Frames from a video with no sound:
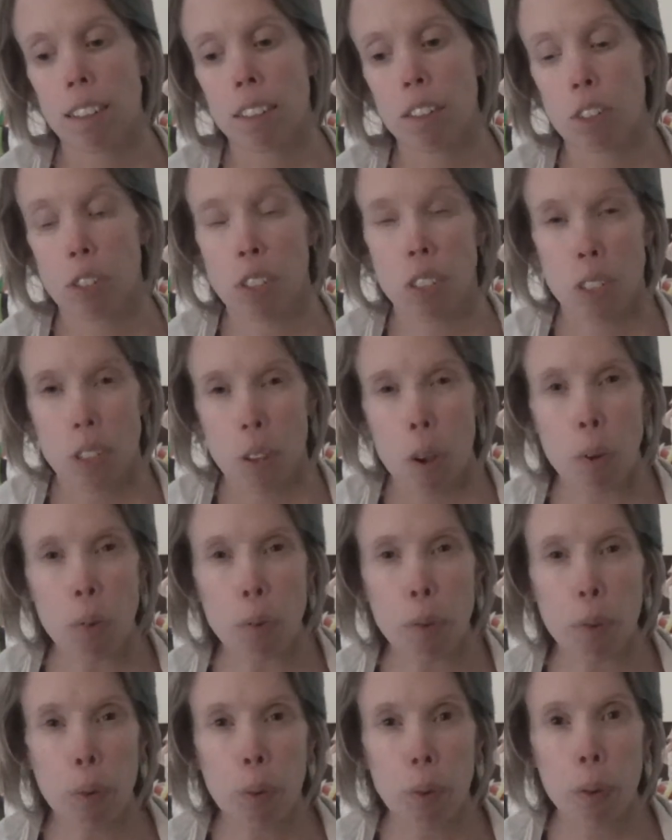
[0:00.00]
just
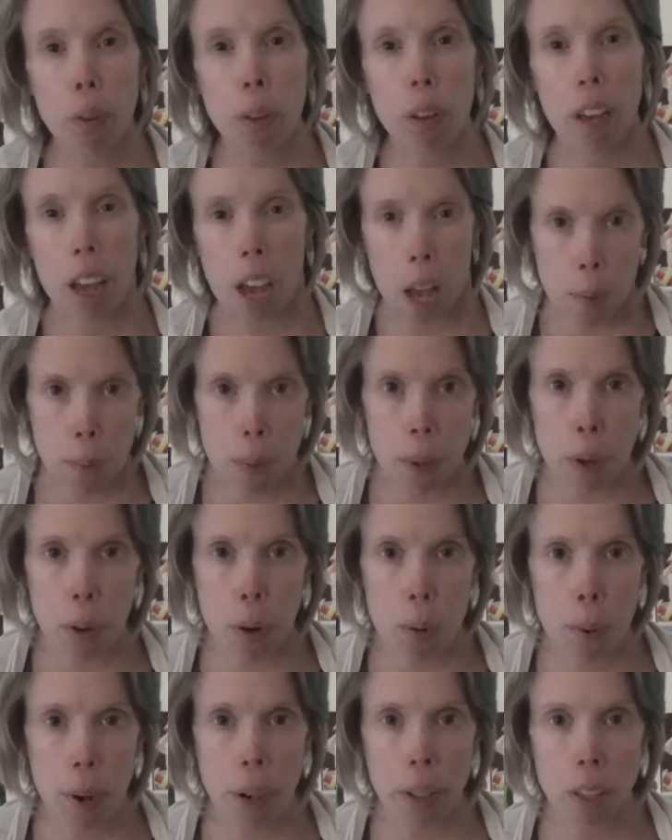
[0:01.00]
overall happier
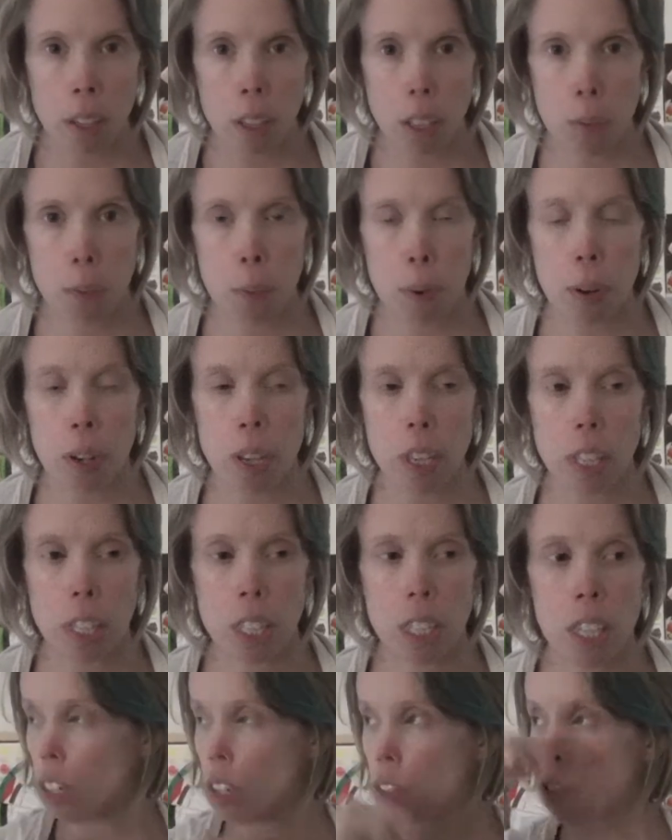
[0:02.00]
about the experience.